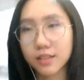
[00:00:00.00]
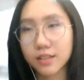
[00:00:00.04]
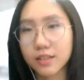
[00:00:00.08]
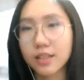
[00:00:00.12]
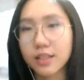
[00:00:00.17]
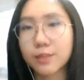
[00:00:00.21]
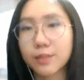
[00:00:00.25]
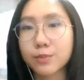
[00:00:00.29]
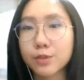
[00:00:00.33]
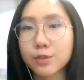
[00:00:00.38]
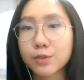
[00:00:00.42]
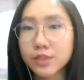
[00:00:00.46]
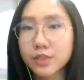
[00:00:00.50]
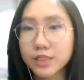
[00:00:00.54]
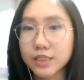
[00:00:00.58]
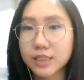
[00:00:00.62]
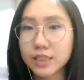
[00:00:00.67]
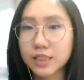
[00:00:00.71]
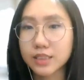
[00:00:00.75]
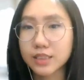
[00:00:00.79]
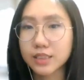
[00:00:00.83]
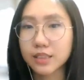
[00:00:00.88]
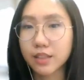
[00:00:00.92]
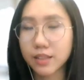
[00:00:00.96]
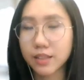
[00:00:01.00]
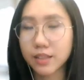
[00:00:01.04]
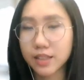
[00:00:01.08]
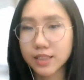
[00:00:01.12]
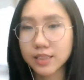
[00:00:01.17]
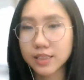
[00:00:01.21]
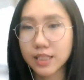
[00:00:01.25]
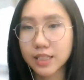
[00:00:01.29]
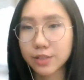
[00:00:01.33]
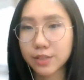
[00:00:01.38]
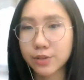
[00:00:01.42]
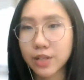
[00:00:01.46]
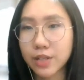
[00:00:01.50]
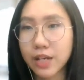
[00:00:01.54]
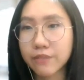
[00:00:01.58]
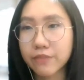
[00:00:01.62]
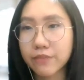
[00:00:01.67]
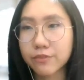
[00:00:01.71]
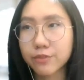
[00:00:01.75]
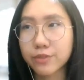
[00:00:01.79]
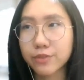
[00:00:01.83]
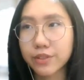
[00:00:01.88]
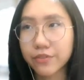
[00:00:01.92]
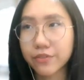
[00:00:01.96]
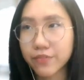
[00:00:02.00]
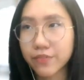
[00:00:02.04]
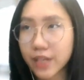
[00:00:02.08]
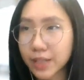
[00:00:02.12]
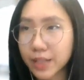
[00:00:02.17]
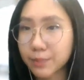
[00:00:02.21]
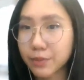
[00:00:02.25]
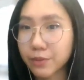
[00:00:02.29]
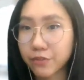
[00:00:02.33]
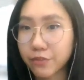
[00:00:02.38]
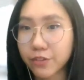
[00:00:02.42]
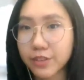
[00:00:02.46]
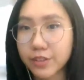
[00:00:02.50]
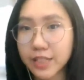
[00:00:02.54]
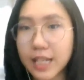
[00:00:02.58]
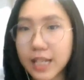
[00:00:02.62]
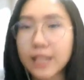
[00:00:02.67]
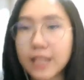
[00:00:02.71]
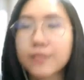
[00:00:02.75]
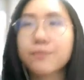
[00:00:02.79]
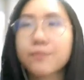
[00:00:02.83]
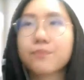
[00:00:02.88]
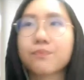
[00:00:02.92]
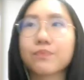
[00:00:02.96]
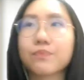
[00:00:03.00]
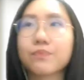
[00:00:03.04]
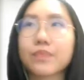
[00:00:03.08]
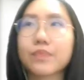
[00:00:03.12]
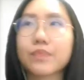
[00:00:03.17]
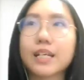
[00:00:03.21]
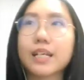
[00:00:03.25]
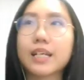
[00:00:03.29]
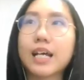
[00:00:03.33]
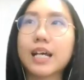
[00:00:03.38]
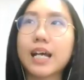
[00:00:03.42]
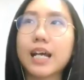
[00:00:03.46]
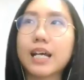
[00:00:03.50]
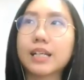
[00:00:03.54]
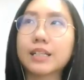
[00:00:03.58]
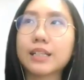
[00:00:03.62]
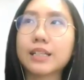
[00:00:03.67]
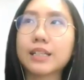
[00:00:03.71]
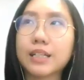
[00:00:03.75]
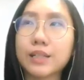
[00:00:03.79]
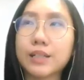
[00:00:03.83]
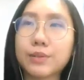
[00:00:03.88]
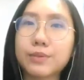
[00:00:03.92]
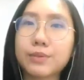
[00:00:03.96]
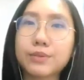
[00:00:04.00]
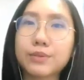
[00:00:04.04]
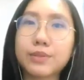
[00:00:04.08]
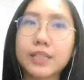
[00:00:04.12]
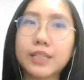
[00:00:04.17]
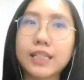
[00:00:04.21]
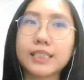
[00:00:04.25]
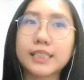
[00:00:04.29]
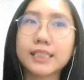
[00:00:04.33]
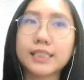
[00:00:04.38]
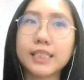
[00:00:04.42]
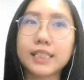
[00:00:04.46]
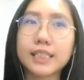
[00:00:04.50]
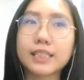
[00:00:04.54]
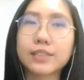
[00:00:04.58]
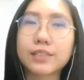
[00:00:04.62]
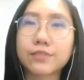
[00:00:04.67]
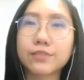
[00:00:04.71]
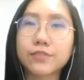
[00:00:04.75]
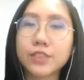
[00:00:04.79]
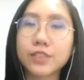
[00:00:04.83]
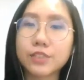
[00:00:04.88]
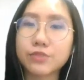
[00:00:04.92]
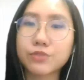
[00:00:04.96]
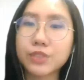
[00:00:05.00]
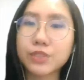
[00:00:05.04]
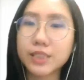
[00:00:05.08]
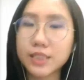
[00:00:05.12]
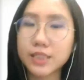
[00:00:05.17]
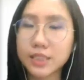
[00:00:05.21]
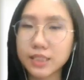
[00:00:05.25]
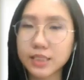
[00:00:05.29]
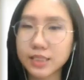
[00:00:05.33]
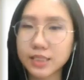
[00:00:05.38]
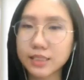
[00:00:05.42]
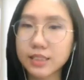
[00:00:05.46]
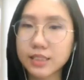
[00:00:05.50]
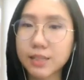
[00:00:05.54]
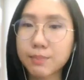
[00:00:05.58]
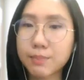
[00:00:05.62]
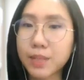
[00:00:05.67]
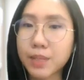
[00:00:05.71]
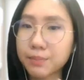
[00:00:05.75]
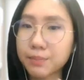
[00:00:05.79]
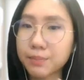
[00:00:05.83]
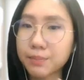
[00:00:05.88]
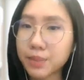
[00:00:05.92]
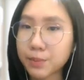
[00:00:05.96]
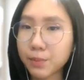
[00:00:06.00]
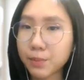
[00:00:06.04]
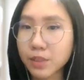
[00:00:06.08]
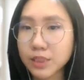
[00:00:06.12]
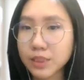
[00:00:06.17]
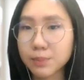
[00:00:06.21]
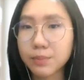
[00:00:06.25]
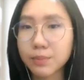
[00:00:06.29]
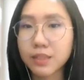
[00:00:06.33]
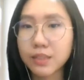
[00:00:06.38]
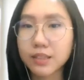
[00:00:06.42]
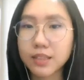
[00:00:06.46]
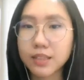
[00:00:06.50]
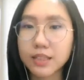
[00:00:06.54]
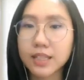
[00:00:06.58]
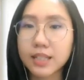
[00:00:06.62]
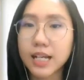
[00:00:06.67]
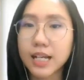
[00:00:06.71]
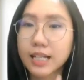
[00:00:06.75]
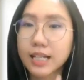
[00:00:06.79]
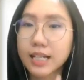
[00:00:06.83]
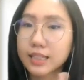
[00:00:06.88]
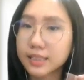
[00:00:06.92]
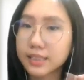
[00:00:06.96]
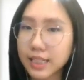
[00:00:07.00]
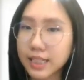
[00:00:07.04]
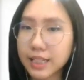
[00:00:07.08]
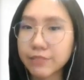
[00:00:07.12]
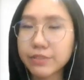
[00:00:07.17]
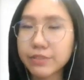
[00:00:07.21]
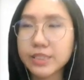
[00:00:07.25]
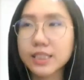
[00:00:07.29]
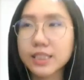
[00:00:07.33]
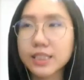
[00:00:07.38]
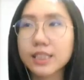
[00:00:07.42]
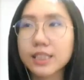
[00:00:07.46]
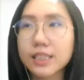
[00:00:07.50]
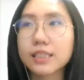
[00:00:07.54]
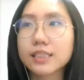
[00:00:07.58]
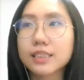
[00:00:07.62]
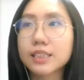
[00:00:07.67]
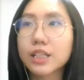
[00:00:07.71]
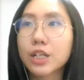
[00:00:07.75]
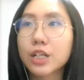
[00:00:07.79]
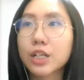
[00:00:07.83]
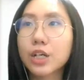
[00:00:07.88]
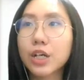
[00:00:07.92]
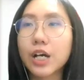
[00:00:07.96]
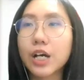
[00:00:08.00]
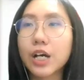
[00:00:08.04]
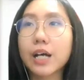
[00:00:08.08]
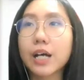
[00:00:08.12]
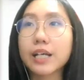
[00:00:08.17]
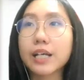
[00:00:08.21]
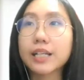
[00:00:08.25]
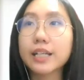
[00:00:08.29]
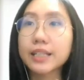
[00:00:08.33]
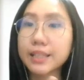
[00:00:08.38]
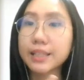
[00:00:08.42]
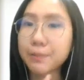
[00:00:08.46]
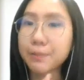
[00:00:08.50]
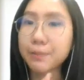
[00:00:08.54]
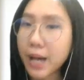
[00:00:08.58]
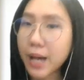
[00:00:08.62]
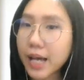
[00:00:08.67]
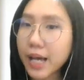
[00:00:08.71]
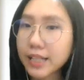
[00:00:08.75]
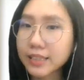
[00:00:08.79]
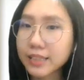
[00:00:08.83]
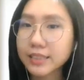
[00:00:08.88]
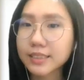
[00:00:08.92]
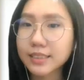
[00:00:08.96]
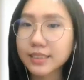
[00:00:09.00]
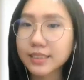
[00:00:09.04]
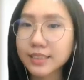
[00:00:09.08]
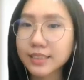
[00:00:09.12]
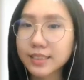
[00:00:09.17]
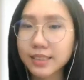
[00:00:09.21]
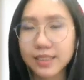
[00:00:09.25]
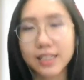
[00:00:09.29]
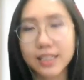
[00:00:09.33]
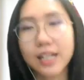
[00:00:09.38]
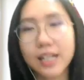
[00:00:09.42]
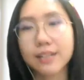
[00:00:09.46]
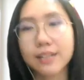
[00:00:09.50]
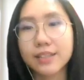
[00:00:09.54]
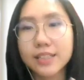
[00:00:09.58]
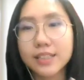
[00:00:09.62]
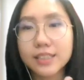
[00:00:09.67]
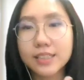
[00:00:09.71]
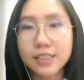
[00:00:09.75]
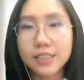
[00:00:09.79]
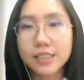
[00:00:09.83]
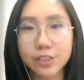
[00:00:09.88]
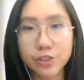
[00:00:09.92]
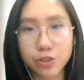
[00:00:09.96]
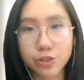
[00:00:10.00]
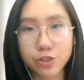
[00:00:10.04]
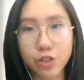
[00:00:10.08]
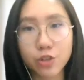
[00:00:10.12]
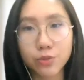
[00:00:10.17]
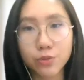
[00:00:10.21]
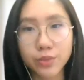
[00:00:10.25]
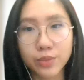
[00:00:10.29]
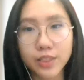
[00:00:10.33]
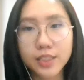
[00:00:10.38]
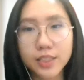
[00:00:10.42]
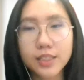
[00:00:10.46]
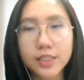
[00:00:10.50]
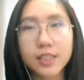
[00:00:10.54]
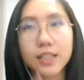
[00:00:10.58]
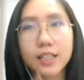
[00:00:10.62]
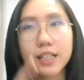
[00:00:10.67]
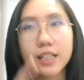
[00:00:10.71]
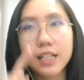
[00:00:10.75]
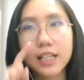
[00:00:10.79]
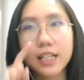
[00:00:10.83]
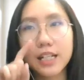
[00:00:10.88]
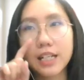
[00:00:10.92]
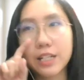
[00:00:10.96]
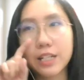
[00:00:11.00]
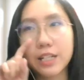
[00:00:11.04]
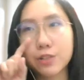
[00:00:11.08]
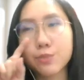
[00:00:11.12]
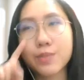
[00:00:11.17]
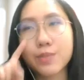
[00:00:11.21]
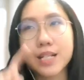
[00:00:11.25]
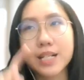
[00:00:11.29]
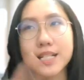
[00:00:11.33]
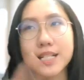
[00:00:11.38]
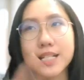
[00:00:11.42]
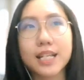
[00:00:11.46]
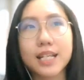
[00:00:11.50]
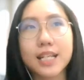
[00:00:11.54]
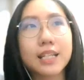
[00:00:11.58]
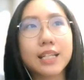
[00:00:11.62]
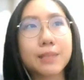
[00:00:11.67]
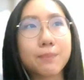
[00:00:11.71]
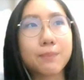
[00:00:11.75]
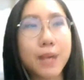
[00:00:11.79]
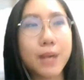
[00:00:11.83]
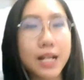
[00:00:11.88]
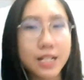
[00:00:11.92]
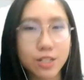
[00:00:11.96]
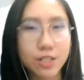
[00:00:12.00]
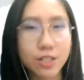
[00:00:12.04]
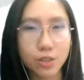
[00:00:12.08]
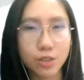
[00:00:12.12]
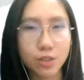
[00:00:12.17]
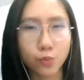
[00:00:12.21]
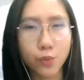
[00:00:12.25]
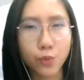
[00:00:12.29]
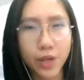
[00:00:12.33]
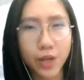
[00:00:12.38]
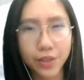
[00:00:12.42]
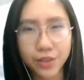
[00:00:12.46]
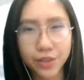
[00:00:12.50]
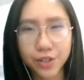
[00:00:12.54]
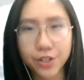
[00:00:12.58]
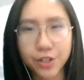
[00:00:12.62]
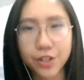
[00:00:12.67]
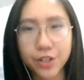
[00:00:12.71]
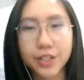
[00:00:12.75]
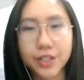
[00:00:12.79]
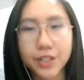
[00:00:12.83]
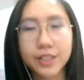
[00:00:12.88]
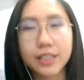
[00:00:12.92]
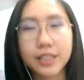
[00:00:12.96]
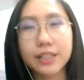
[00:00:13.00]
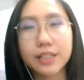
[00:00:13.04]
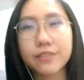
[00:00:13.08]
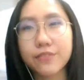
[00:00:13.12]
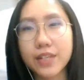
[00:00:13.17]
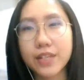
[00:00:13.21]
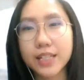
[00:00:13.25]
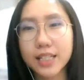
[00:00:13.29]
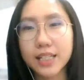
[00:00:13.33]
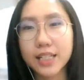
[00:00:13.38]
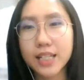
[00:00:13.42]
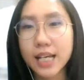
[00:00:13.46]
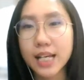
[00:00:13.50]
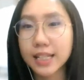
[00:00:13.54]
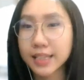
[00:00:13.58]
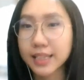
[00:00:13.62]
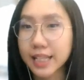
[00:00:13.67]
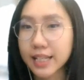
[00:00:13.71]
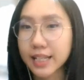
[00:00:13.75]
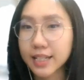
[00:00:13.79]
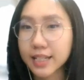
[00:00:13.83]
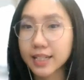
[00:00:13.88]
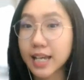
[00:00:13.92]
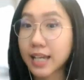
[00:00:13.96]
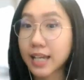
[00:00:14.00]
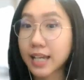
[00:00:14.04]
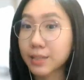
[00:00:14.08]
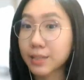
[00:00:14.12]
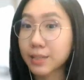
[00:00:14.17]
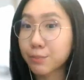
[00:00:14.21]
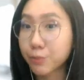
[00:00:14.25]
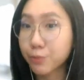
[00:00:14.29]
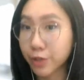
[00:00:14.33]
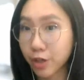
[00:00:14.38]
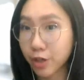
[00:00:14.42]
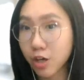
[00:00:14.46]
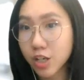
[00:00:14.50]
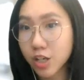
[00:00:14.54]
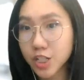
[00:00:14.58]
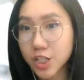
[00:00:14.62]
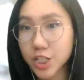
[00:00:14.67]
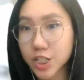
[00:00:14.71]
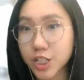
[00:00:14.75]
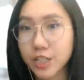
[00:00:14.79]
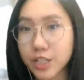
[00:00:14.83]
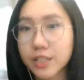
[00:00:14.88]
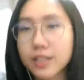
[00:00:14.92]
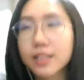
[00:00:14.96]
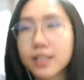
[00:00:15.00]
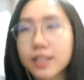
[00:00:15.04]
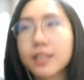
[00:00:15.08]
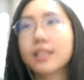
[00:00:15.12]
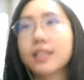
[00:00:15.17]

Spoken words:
Yeah, those is the things that you have to define before that. And let's say the first reason is there might be a possibility, and the second reason is it depends. Yeah, this is a strong word, and you may say it depends on whether the defendant had taken any precaution.